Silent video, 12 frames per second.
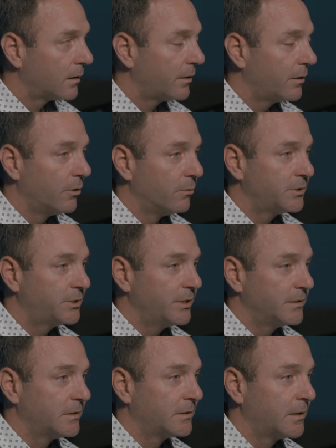I know it was
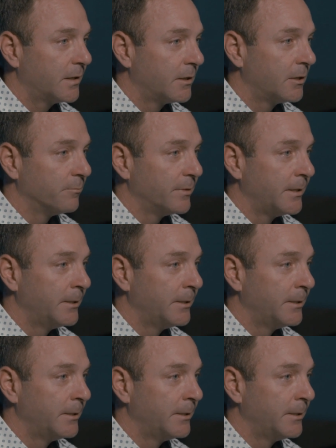Jesus that helped me.